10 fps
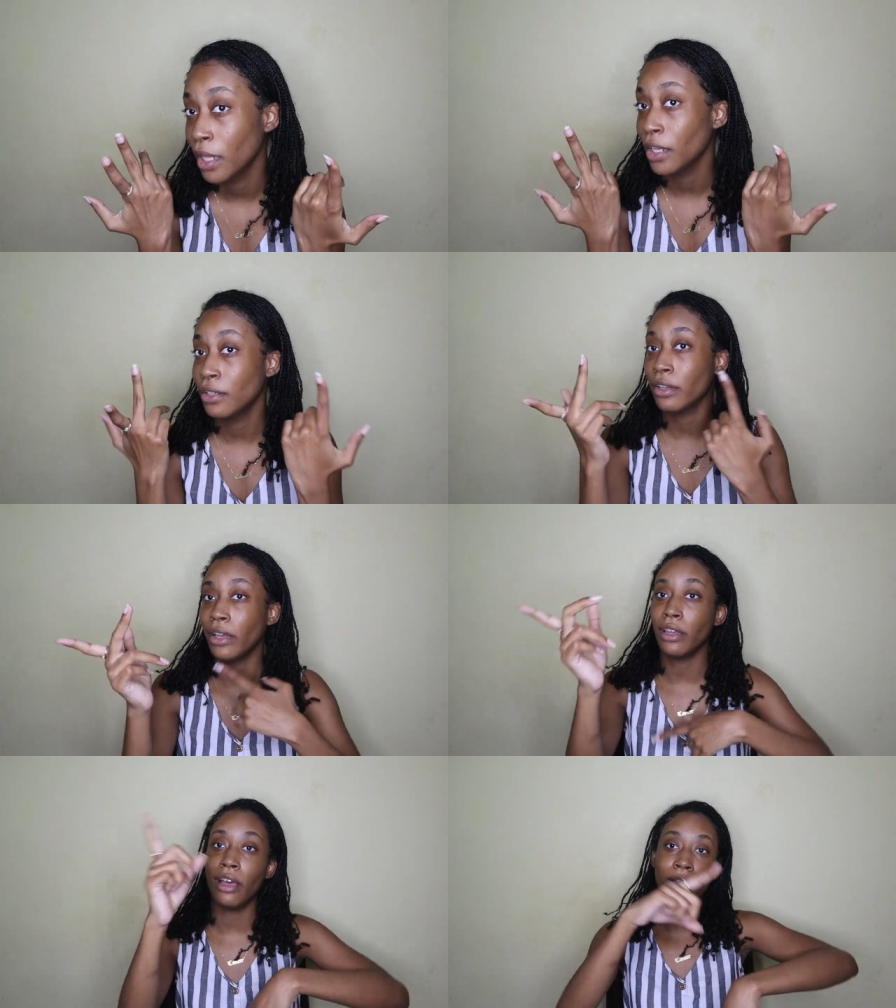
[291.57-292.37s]
let's just
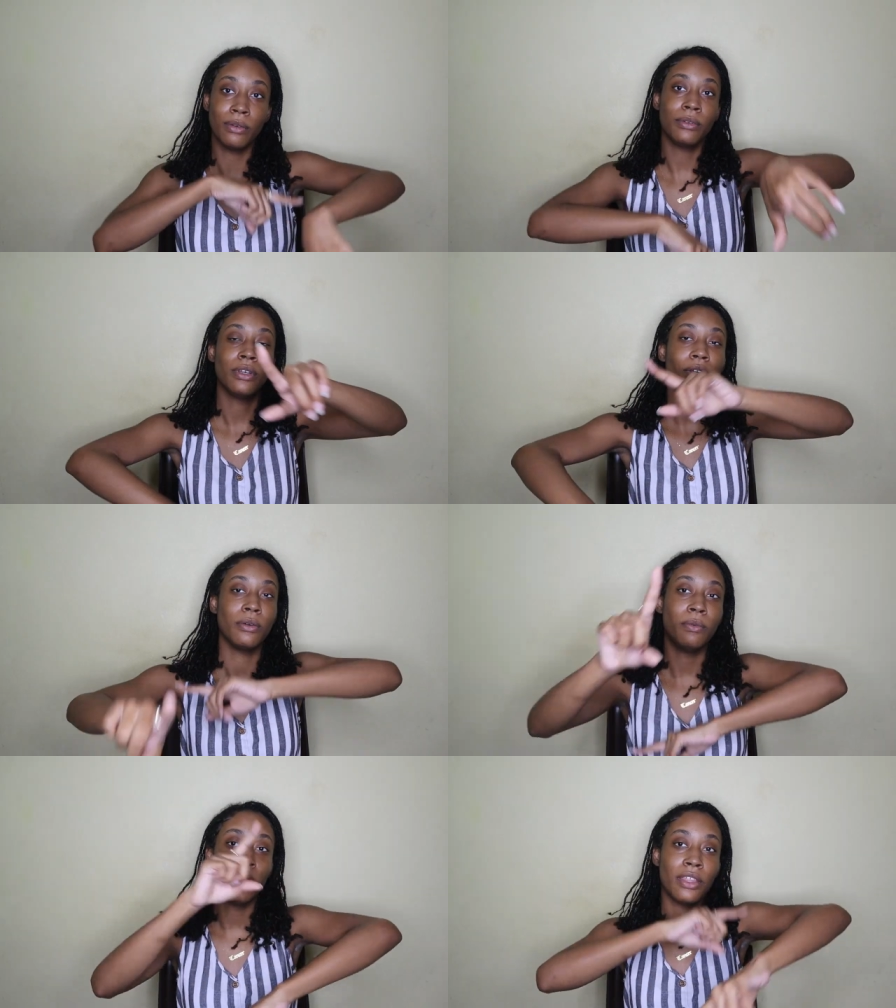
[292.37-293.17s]
get on
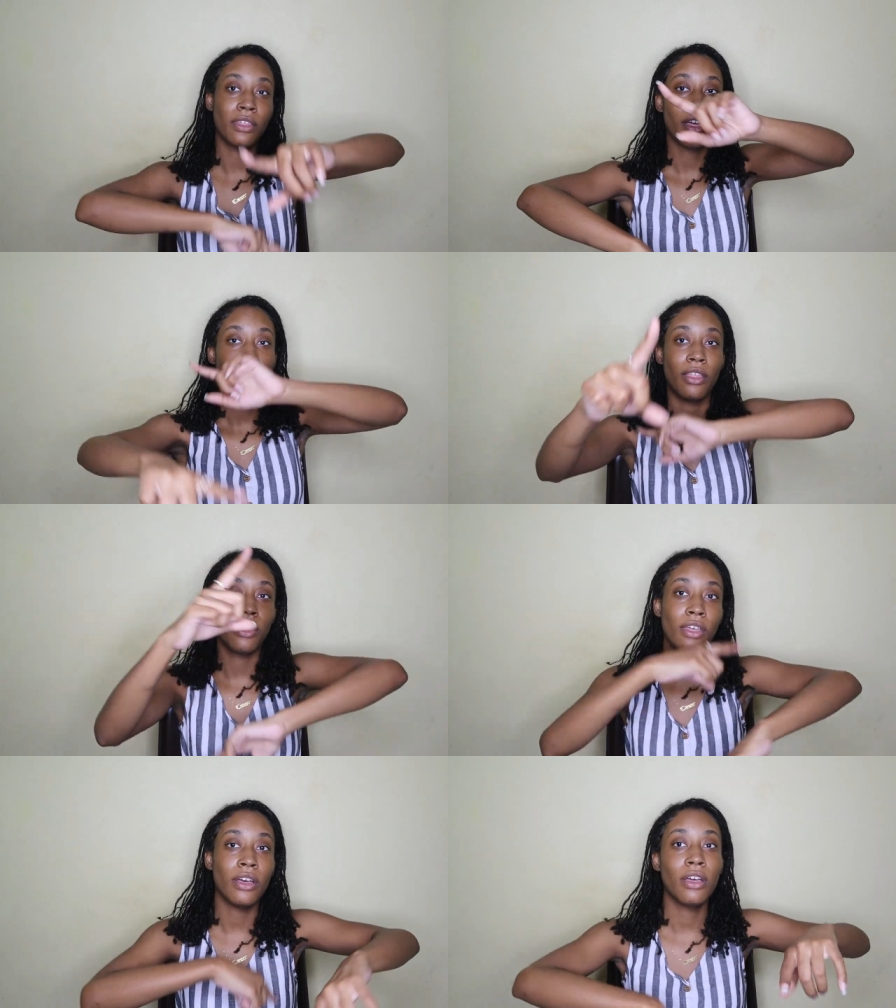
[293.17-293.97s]
with
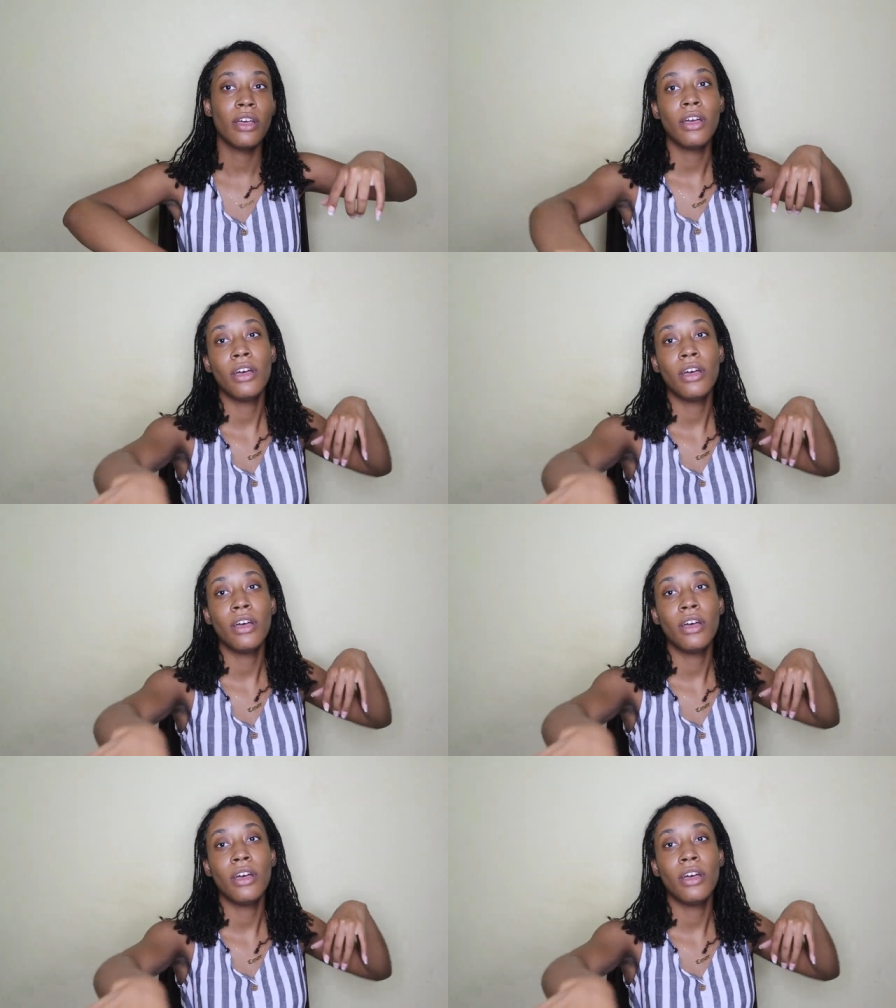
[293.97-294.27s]
the